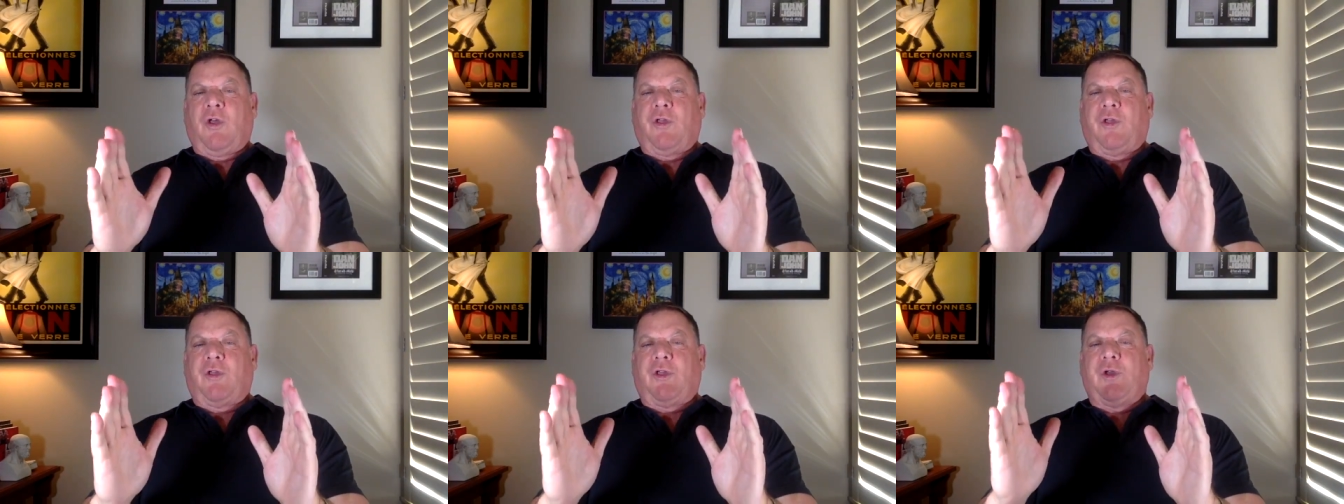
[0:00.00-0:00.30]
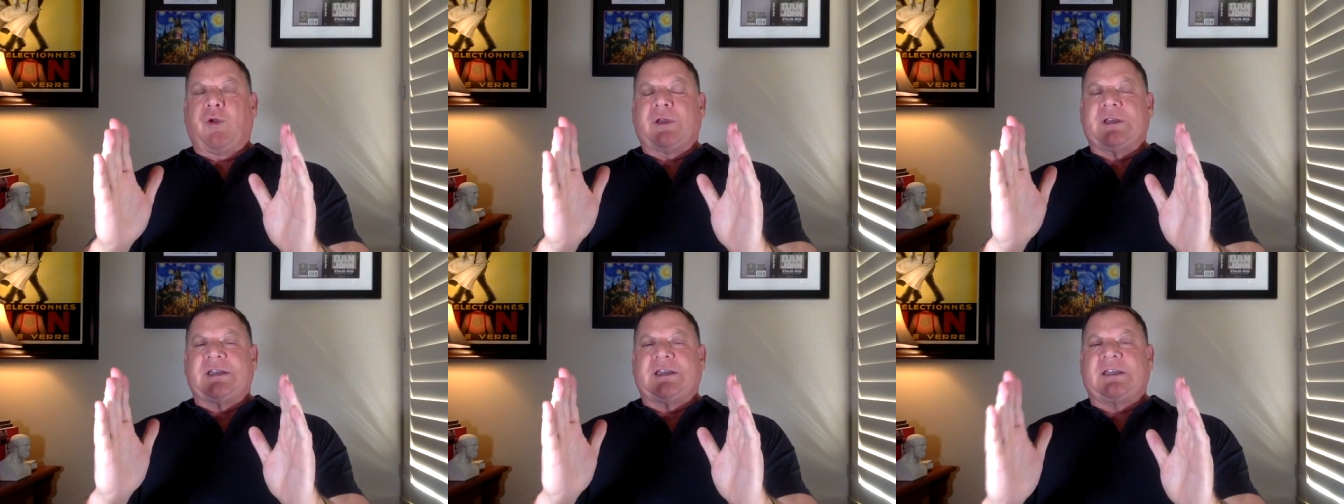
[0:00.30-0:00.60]

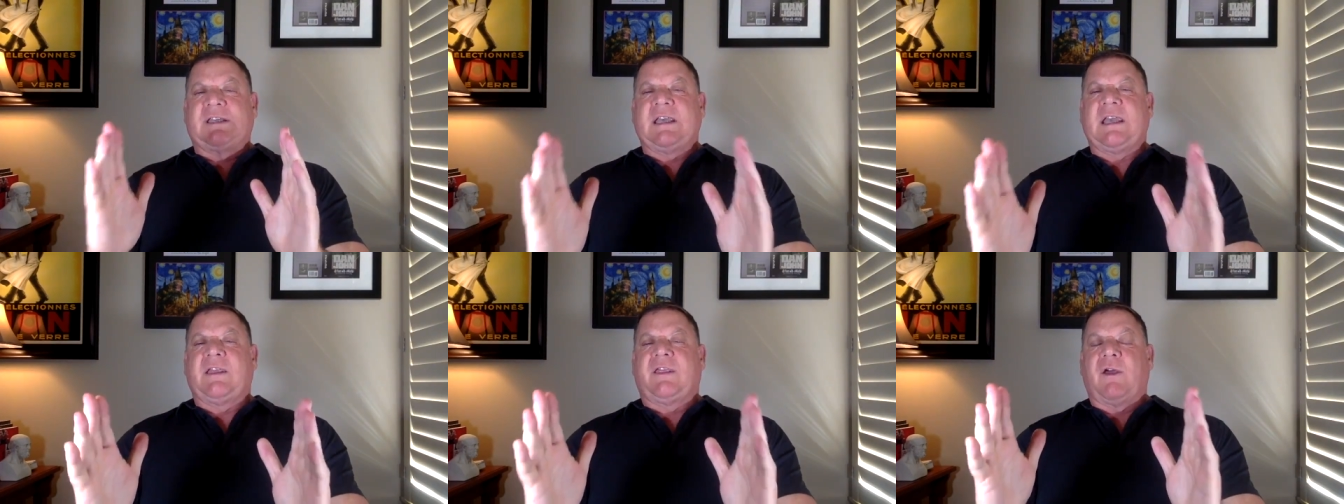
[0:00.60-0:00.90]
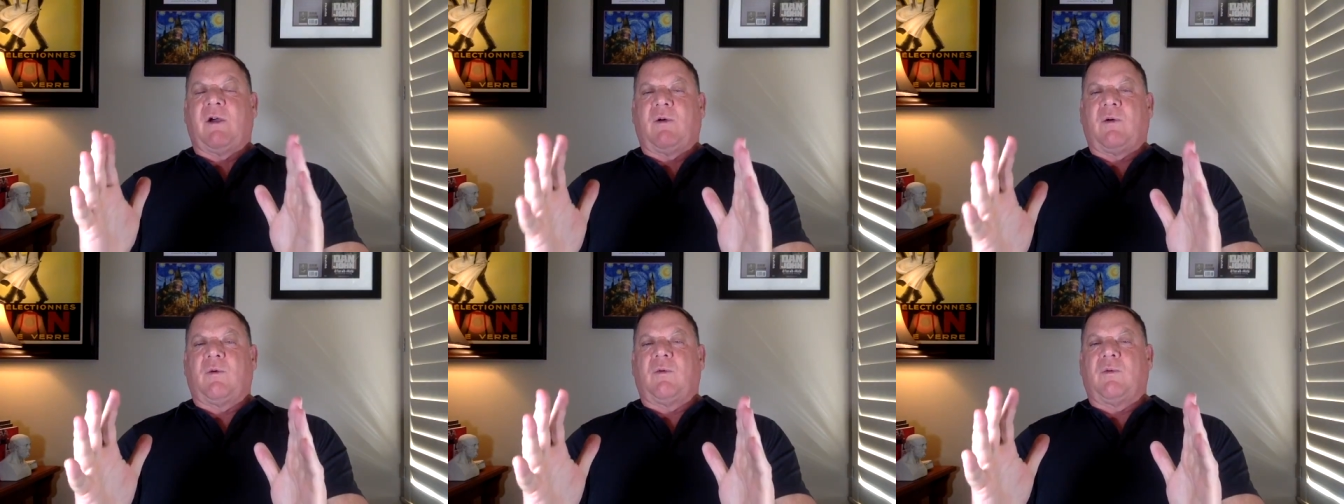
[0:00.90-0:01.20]
you can see
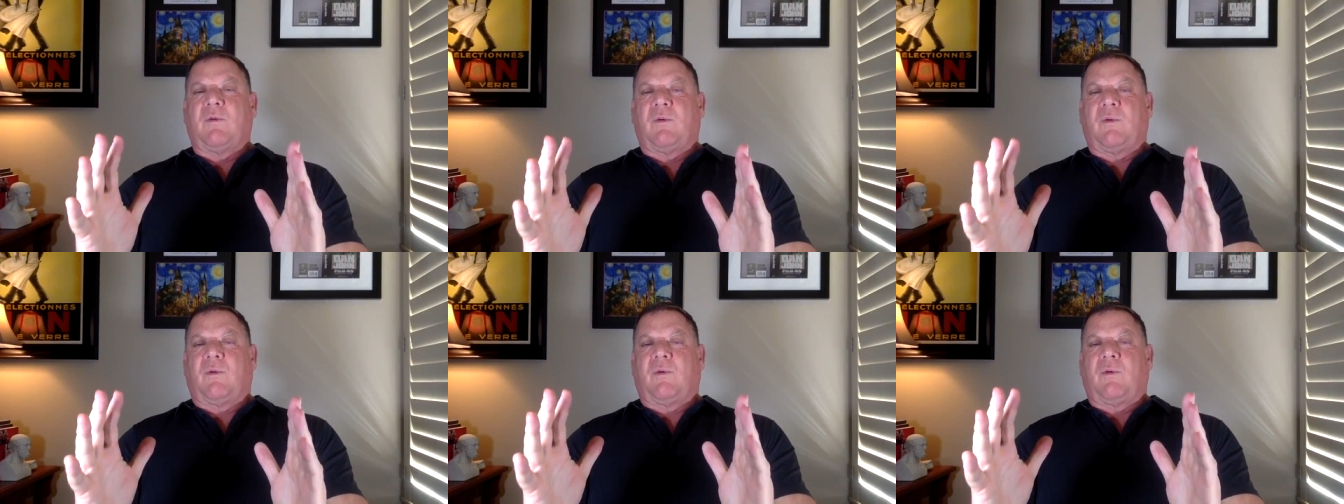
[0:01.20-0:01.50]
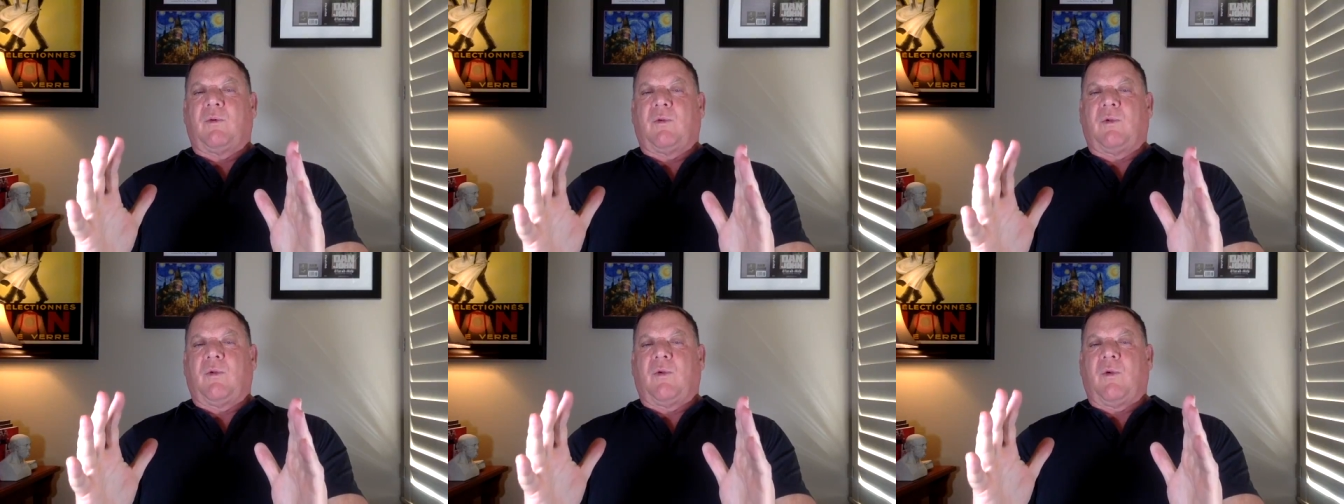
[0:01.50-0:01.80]
though
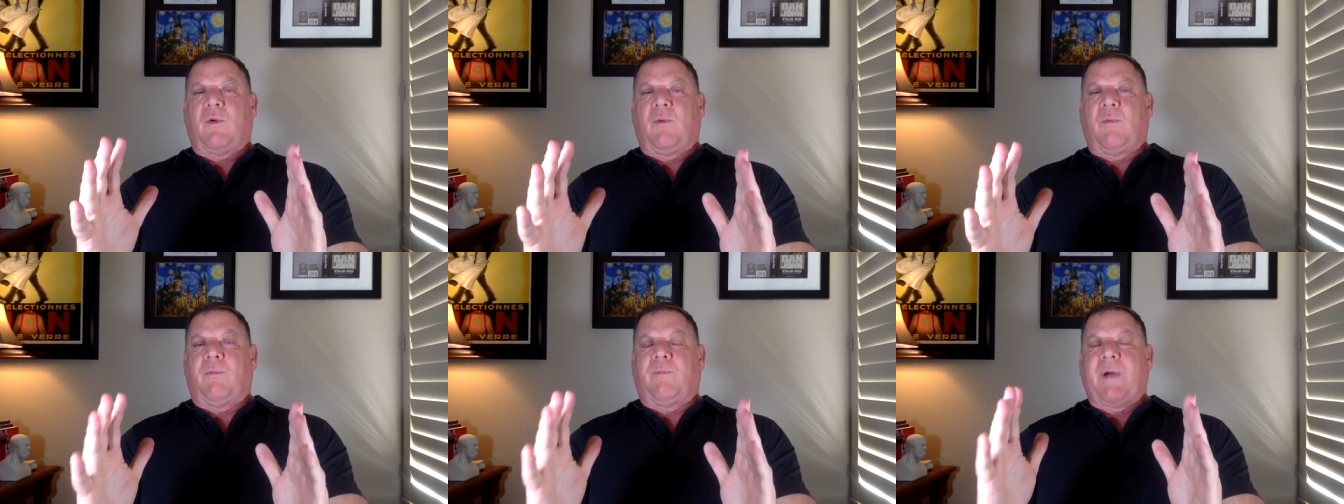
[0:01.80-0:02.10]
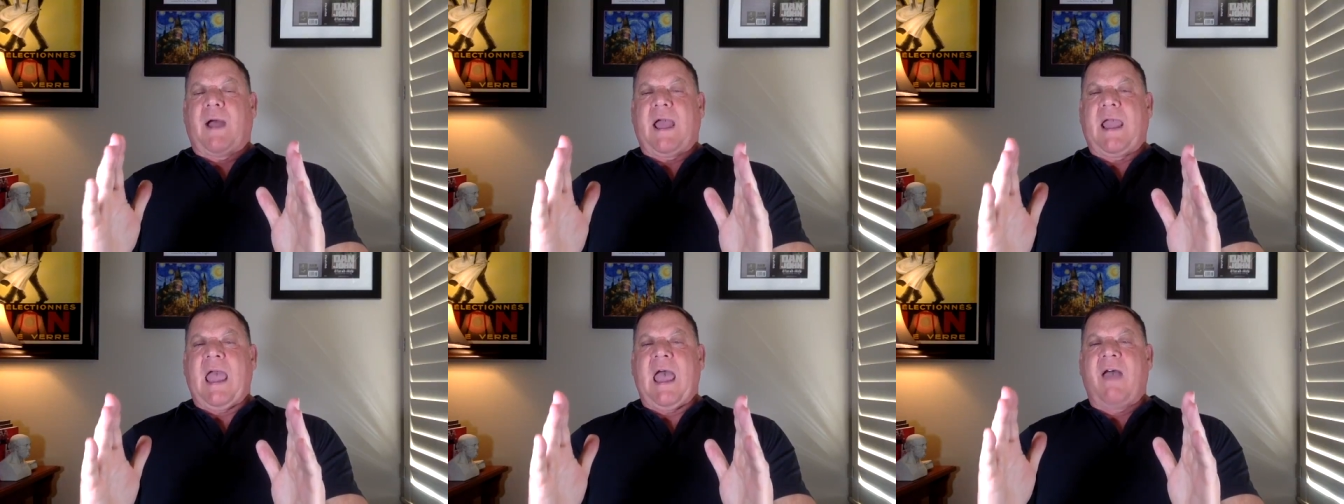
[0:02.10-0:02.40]

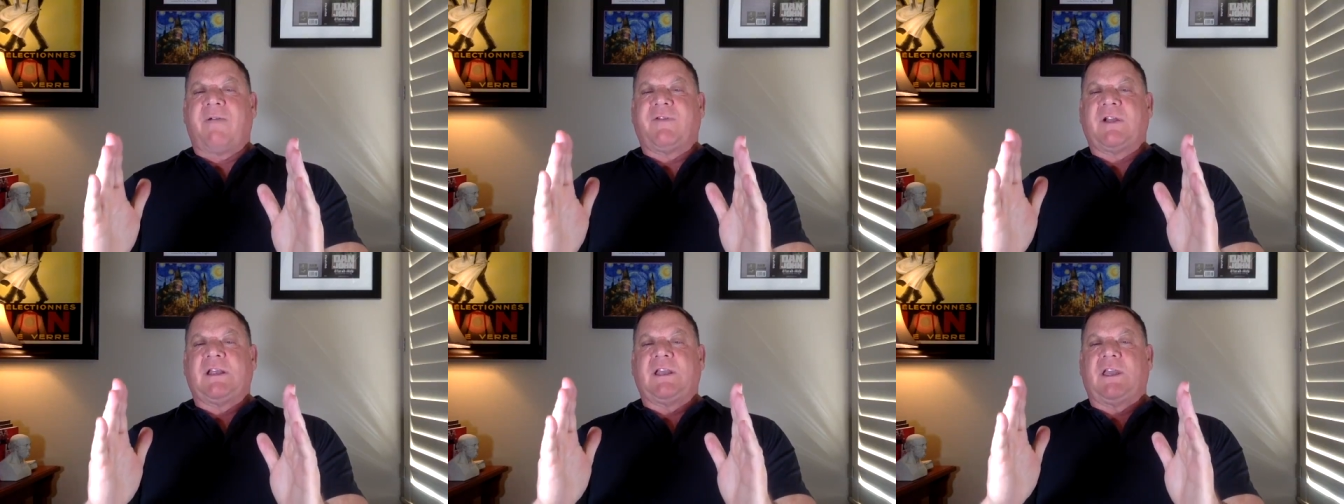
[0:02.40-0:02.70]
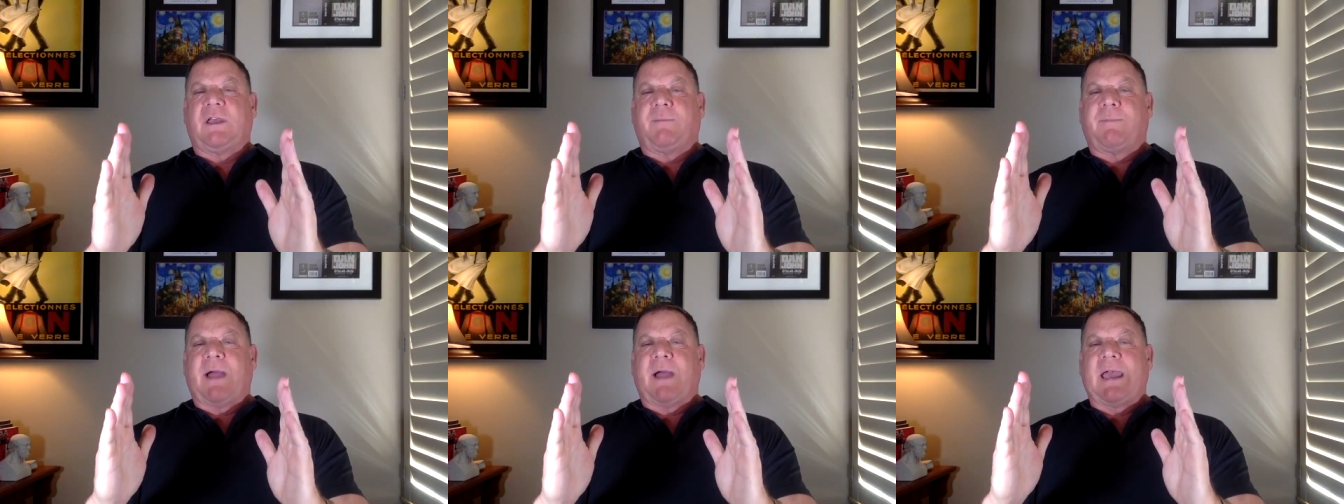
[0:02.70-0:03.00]
by
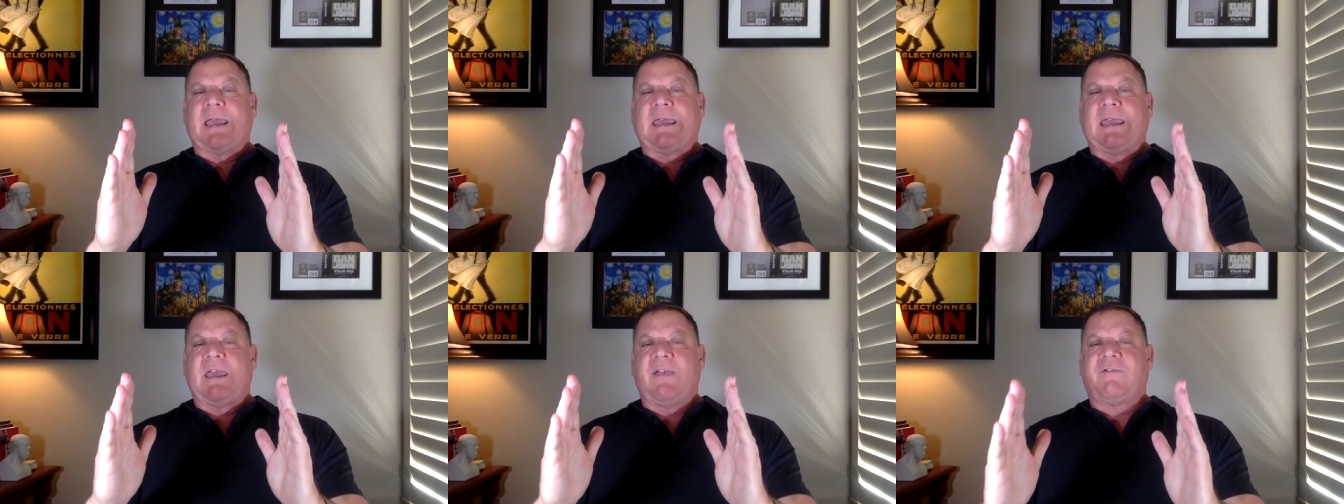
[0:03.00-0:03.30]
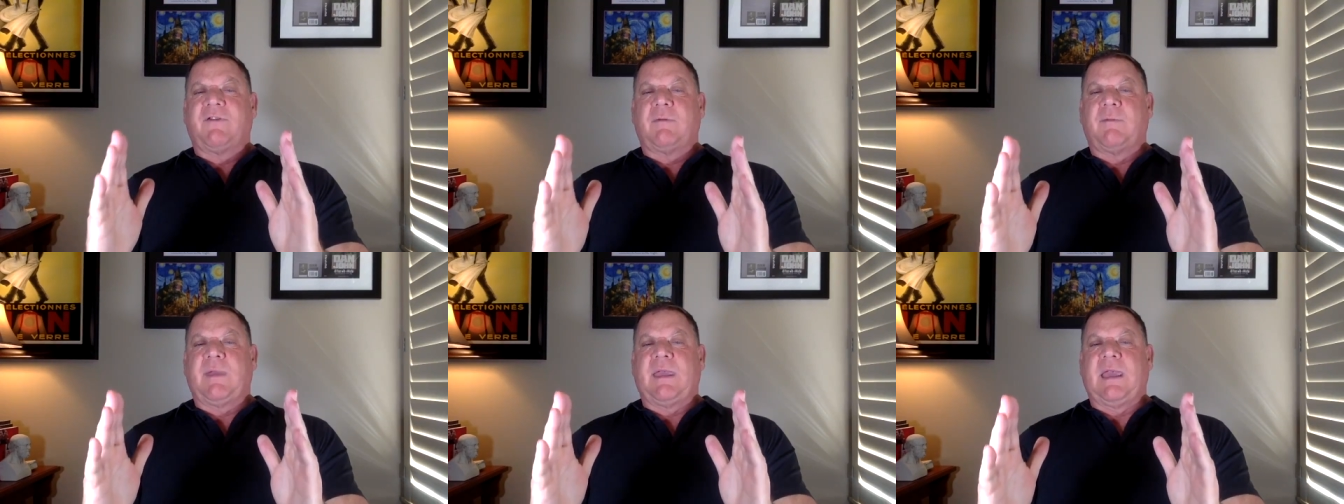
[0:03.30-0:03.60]
having by
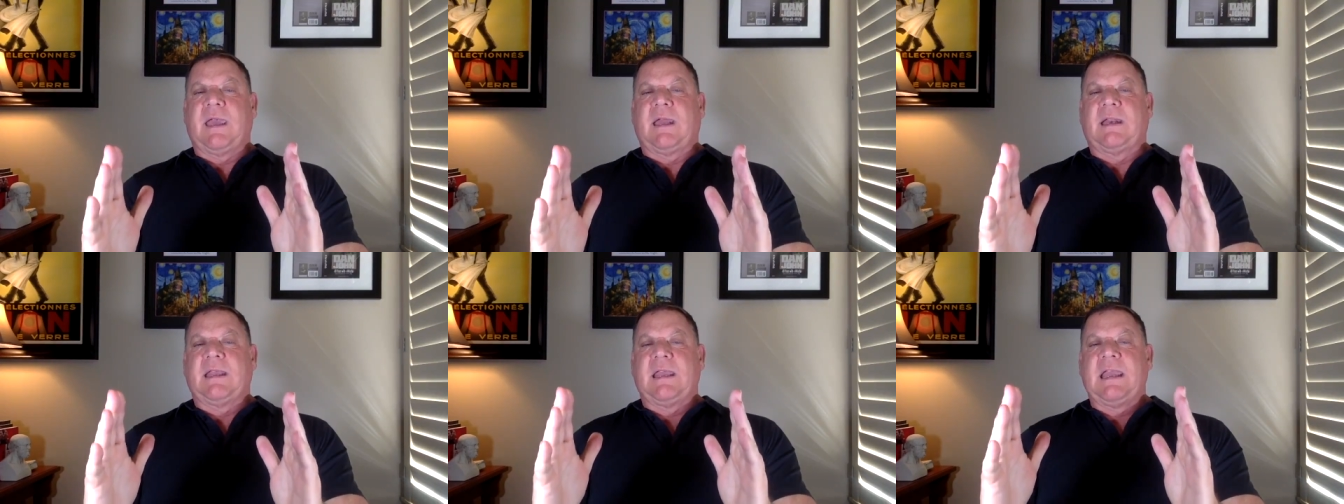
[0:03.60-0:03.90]
giving me an